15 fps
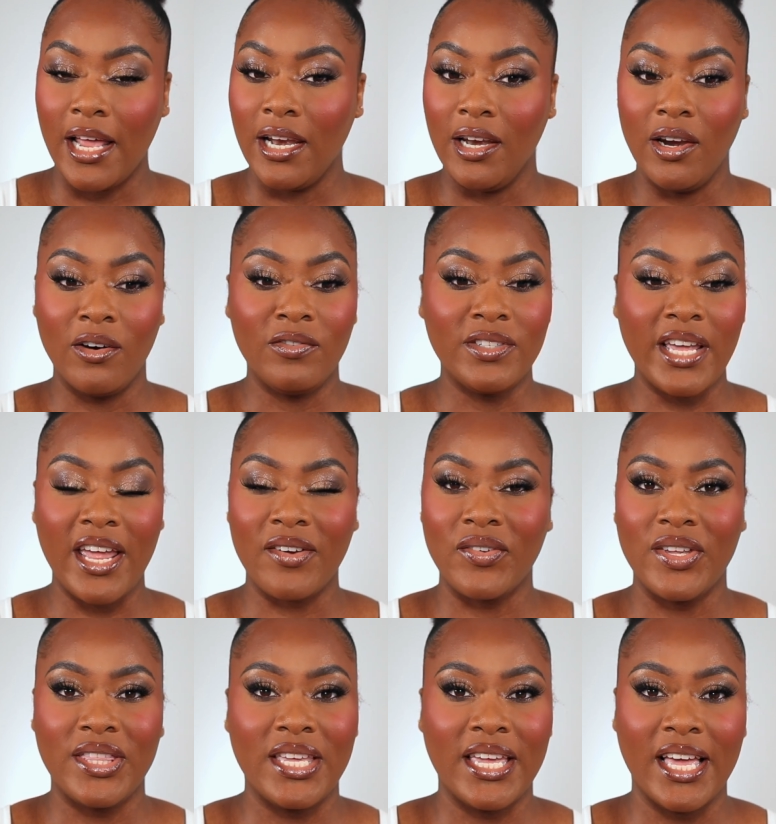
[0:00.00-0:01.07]
Loved
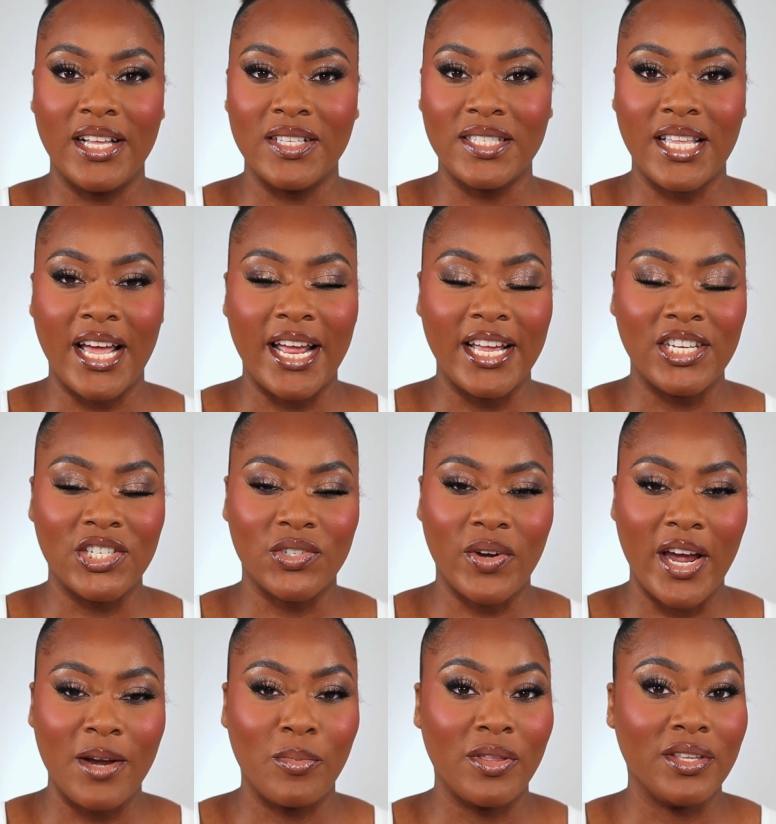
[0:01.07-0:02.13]
everything else that I
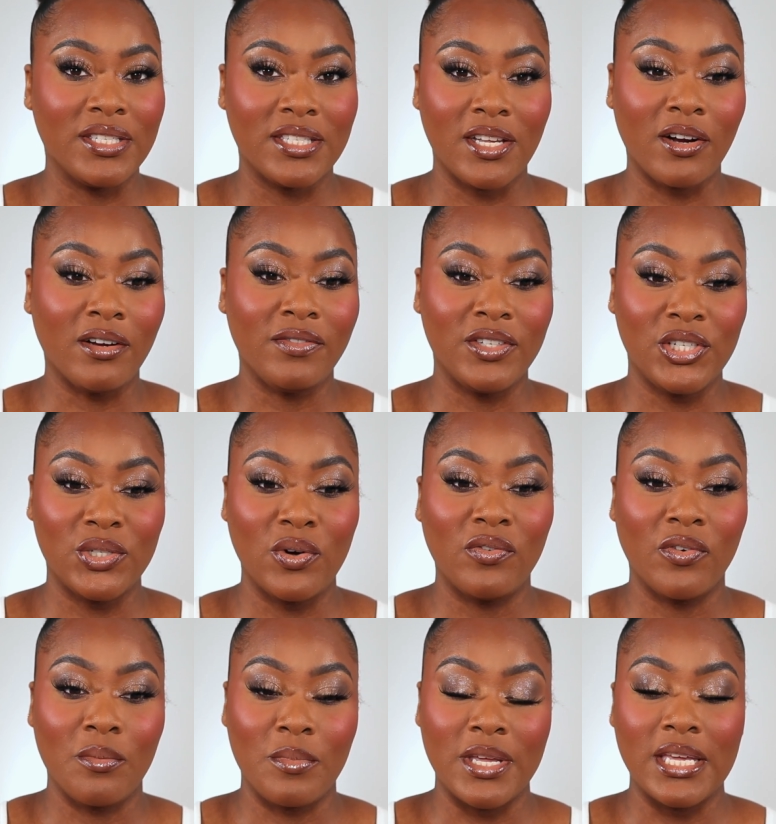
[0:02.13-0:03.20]
tried, but the star of the show
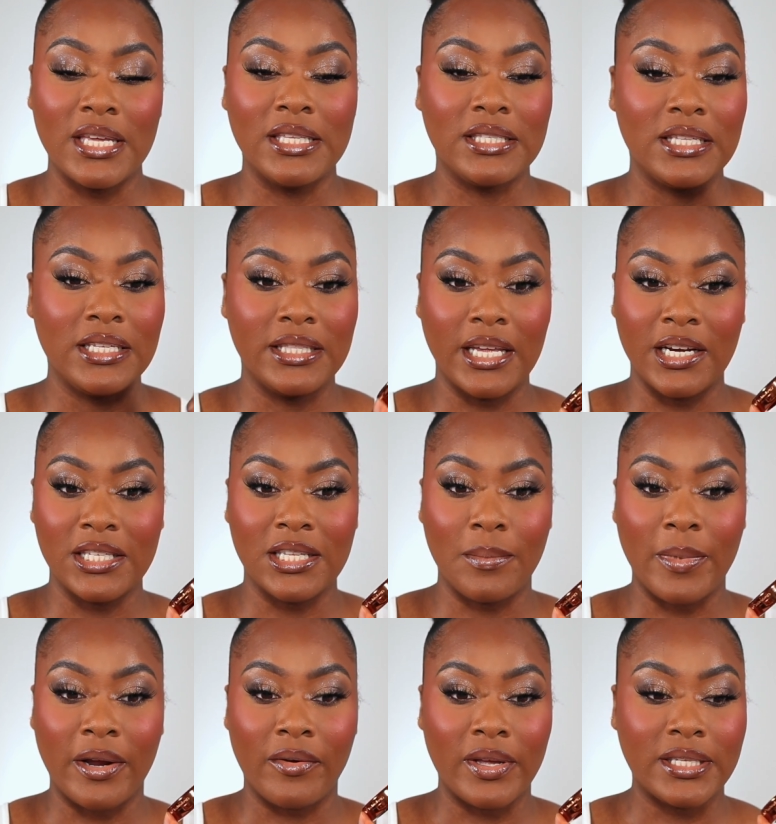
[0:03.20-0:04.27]
for me is the Danessa
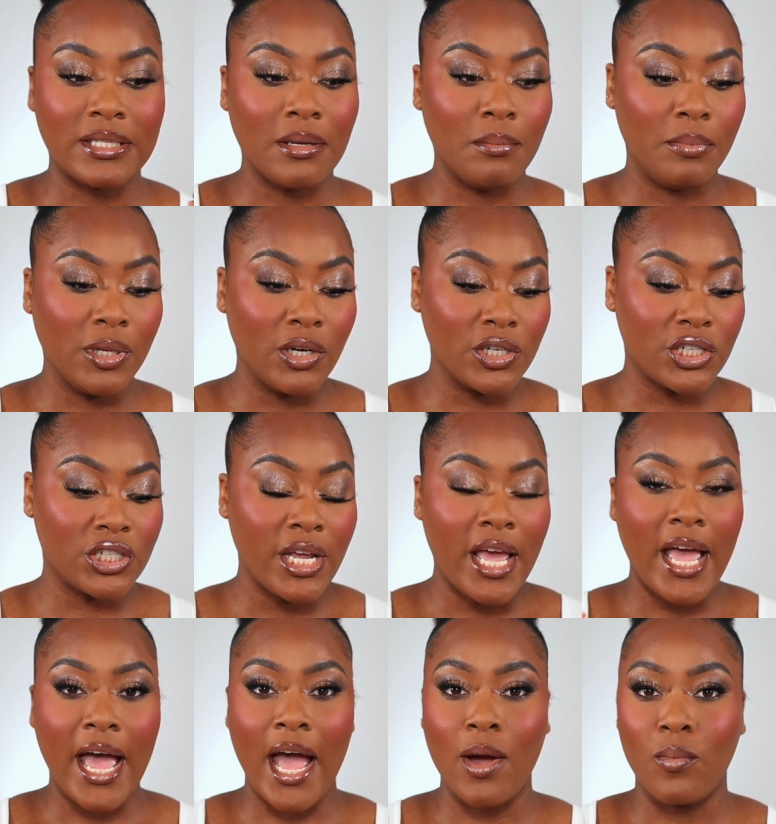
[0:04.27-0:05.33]
Myricks blush.
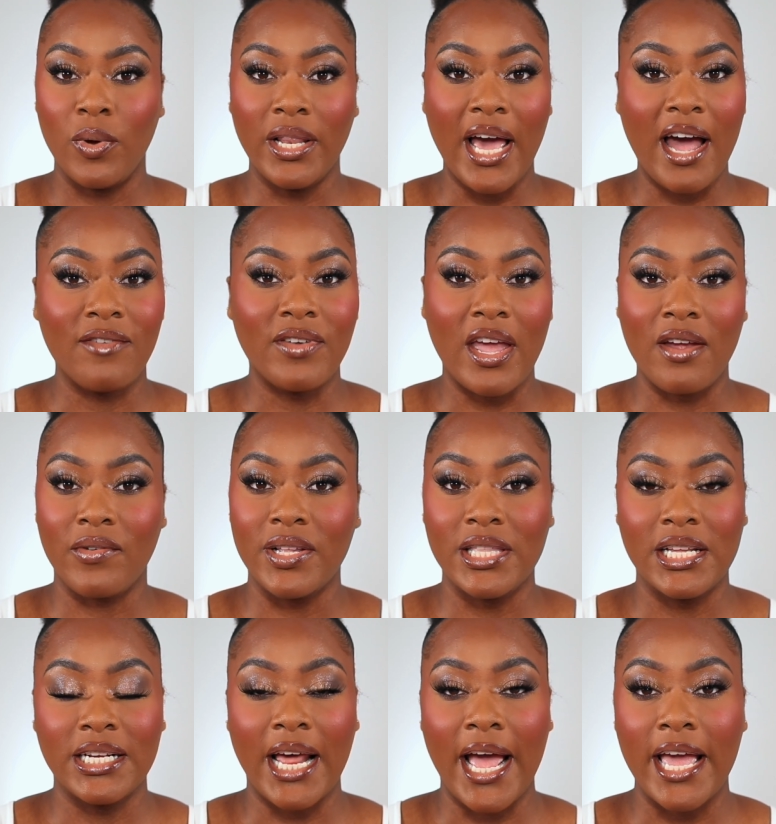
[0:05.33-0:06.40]
I will have
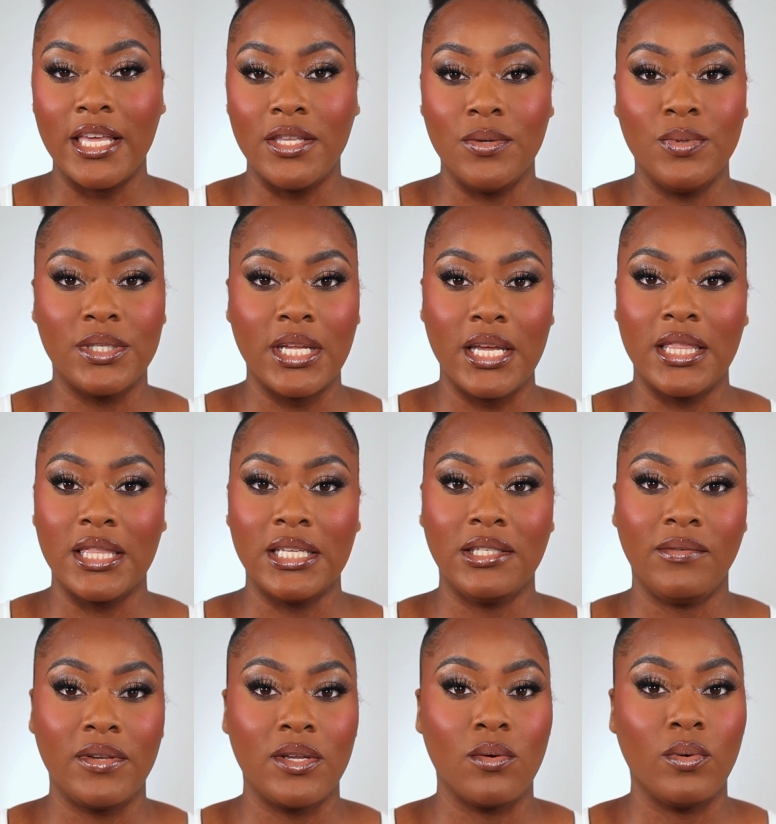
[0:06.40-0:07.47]
everything that I used in this
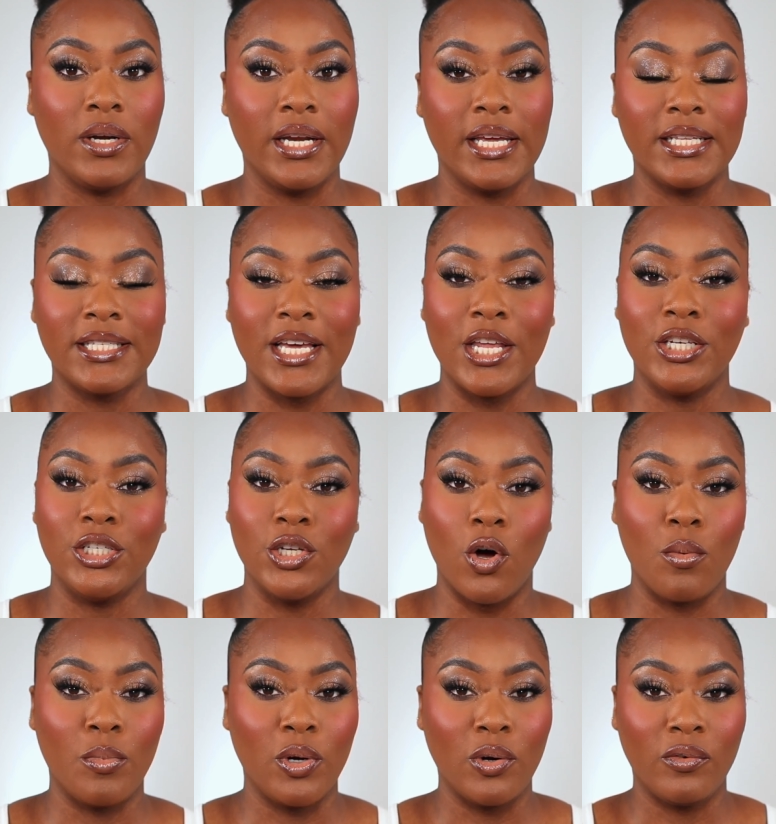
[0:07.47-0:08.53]
video linked
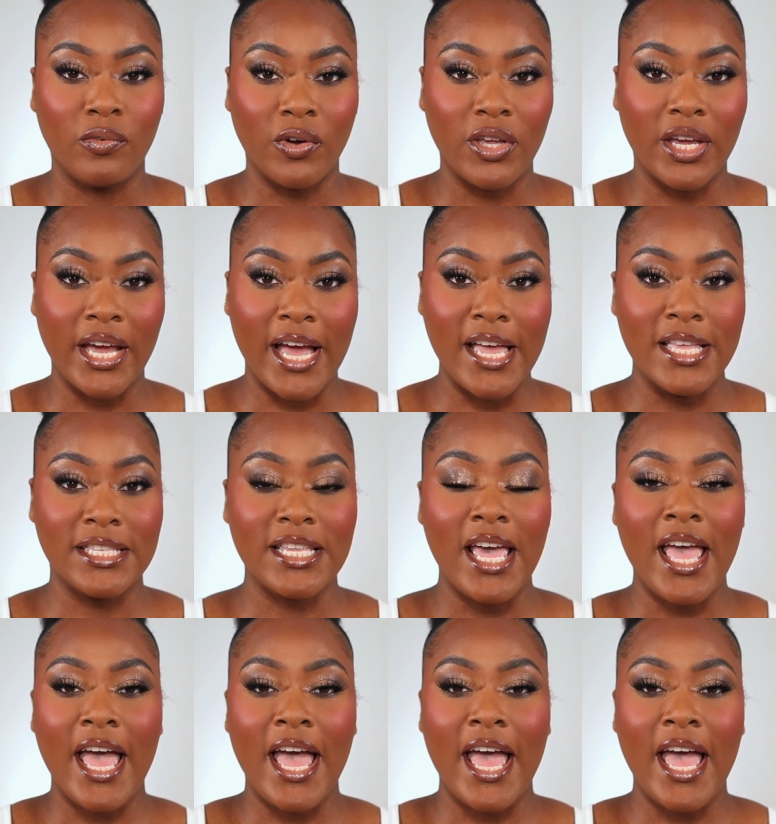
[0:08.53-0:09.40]
down below for you guys.